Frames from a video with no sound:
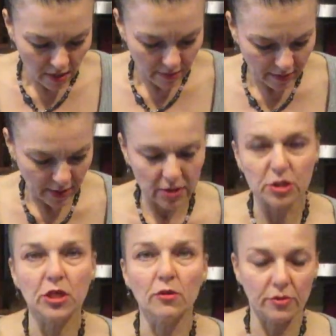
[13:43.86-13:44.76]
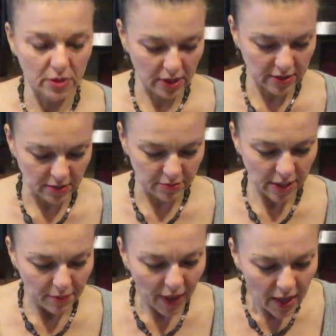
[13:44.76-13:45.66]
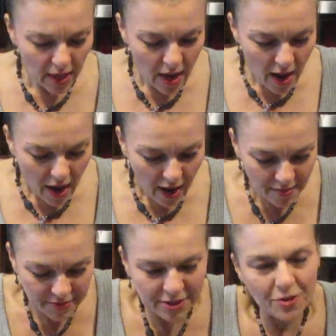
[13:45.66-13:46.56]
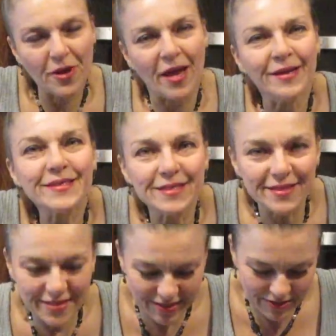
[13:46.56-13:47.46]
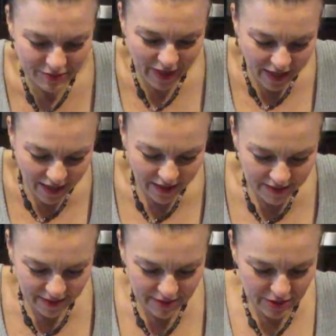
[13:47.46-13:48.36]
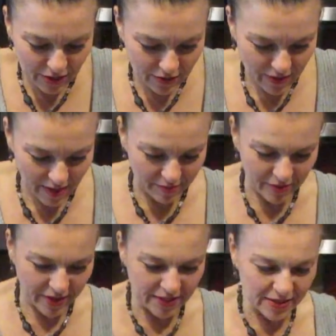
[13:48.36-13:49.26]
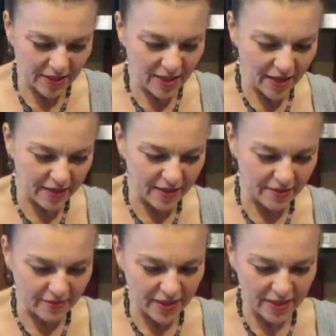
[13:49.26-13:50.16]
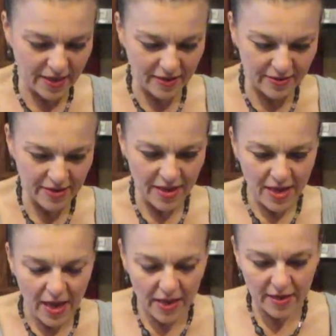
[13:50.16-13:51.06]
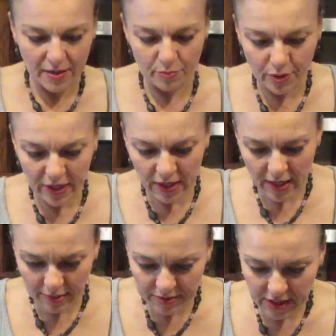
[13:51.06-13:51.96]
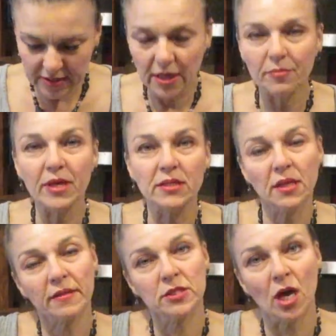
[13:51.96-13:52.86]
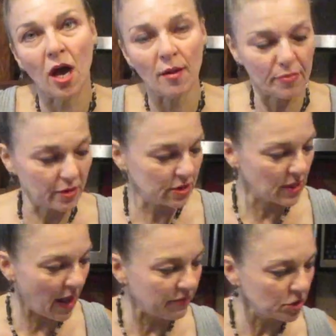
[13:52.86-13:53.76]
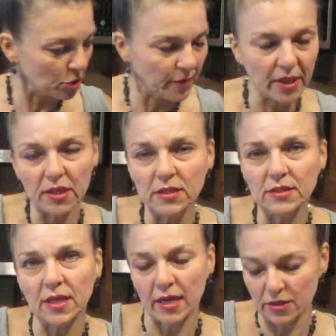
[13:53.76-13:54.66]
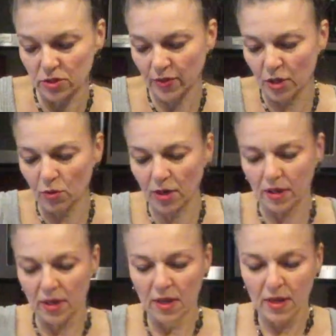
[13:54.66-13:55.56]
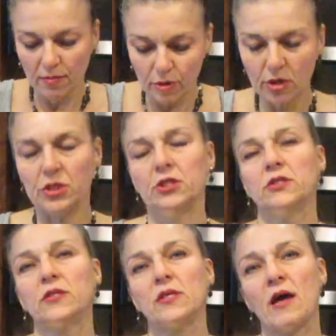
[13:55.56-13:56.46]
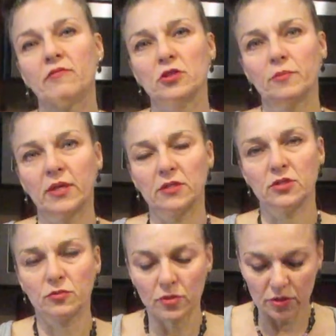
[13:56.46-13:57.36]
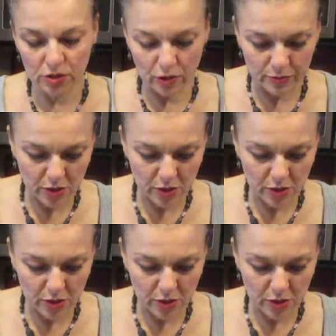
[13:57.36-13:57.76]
Maybe I'll share it with you guys someday, but I'm so anxious to use my cutter, so I'm going to cut it right now. And I'm putting it upside down because on the top there's lavender buds, and so I don't want to push the lavender buds through the soap.